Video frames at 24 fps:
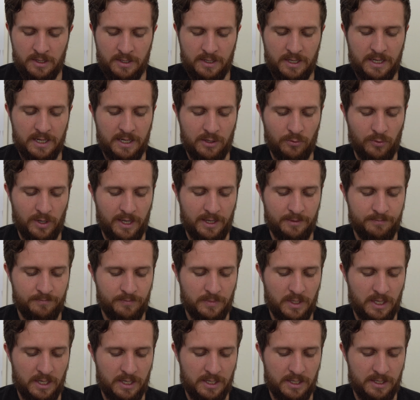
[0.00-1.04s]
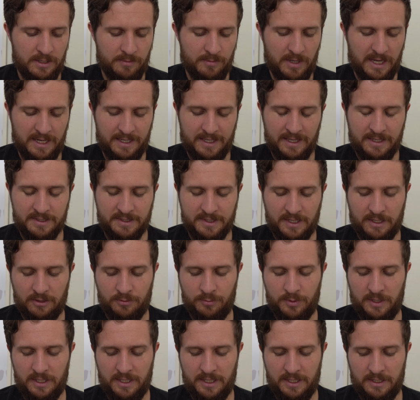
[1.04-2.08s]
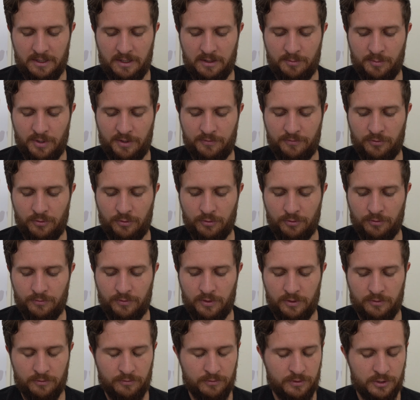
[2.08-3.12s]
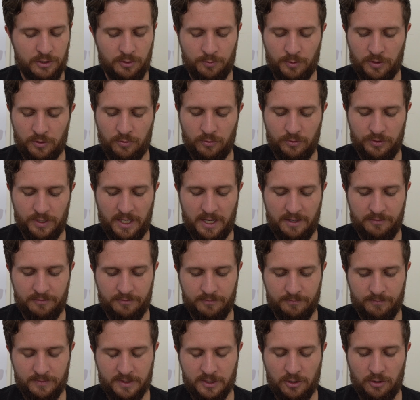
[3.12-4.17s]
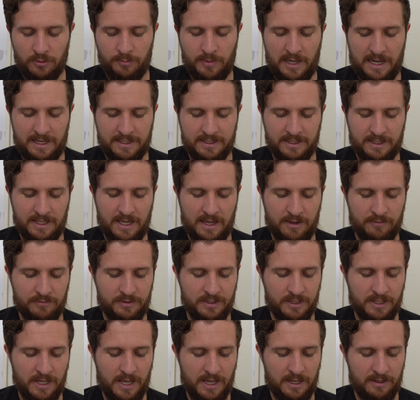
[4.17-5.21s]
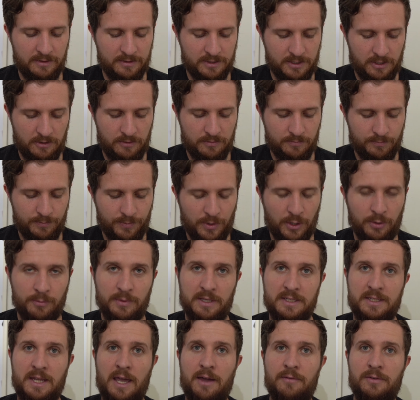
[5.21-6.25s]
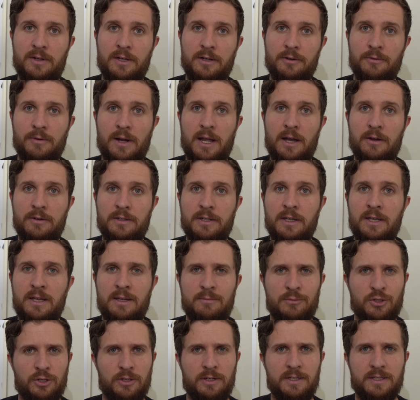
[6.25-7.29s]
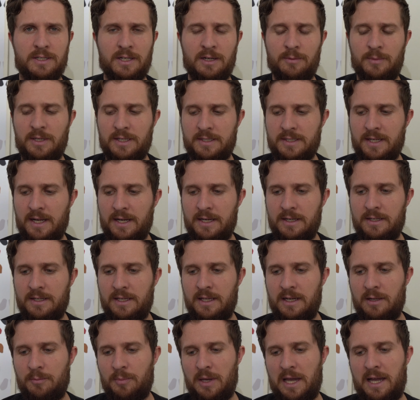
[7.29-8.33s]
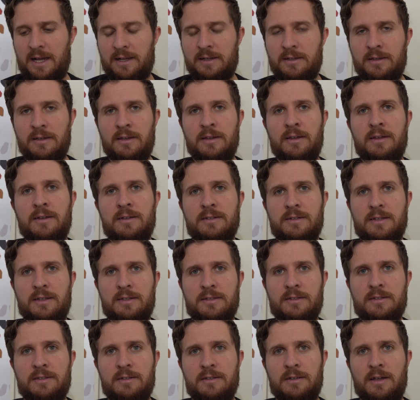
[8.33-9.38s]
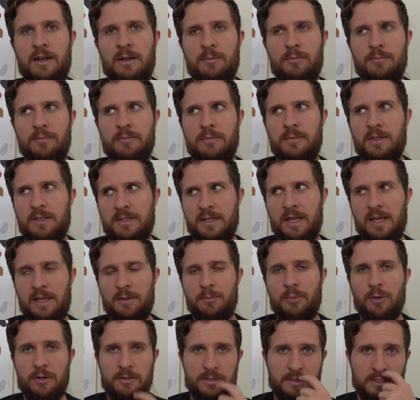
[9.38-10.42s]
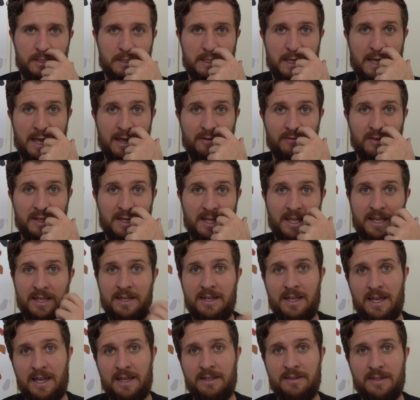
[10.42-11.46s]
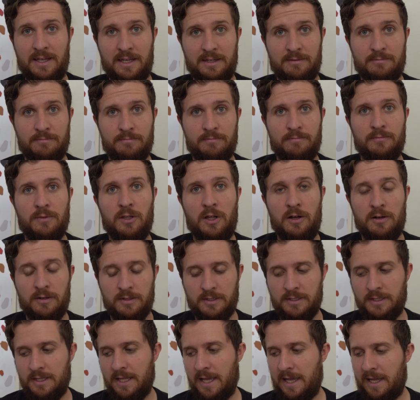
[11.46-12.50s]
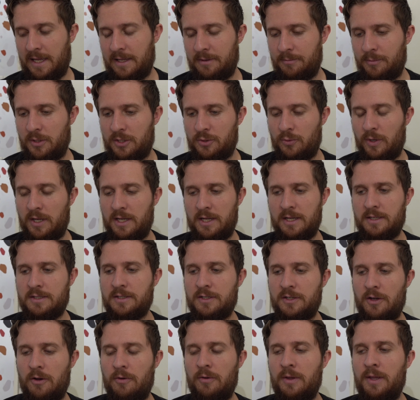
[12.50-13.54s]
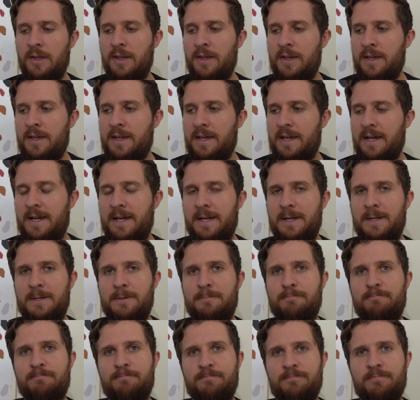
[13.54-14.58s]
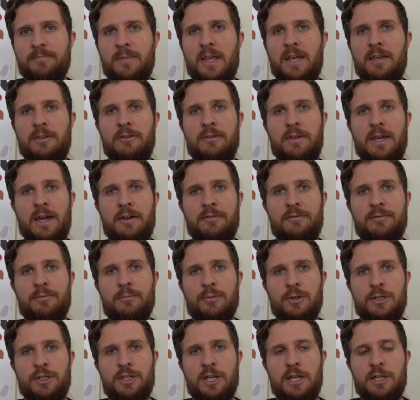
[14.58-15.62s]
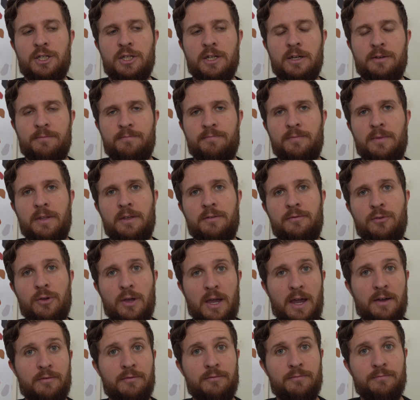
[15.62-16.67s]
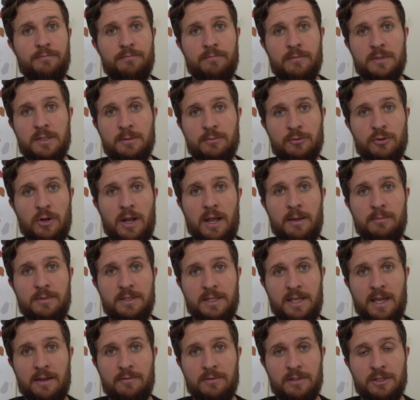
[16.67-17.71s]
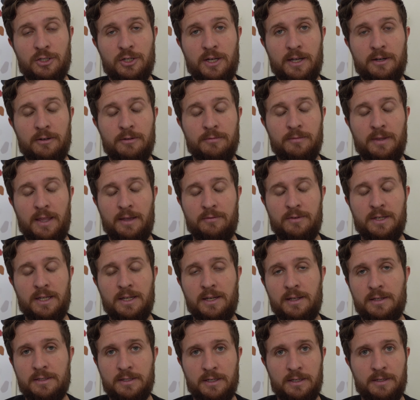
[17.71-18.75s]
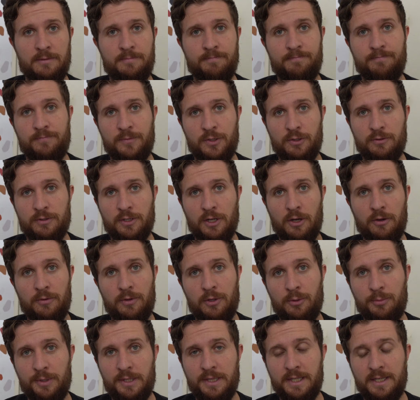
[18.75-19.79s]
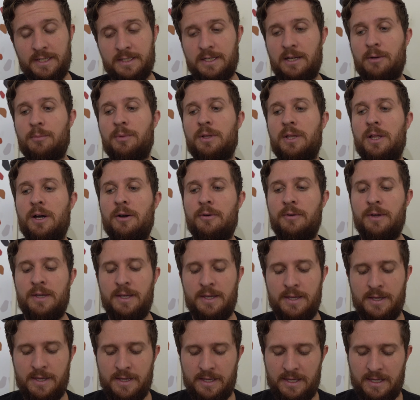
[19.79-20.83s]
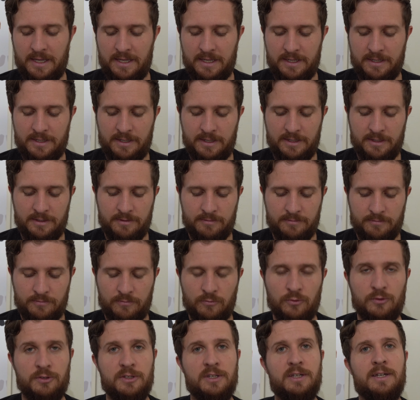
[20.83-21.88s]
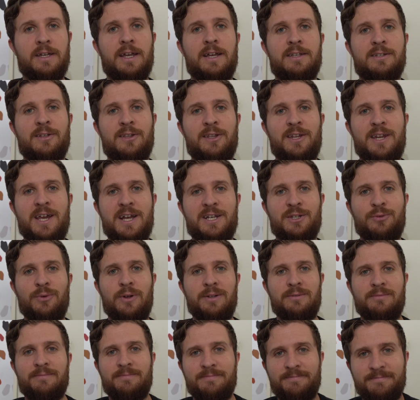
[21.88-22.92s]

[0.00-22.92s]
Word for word: anyway, I guess that'll be it on my full review. Super cool knife. It's going back to Kev today, so I'll miss having it around. I'm sure he's going to be excited to get it back since I'm the second person to have it, and it had that long delay in between us. So thank you, Kev. Appreciate you. If you haven't subscribed to Kevin's channel, Lefty EDC, do so. He'll be linked down below, and we'll see you guys on the next one.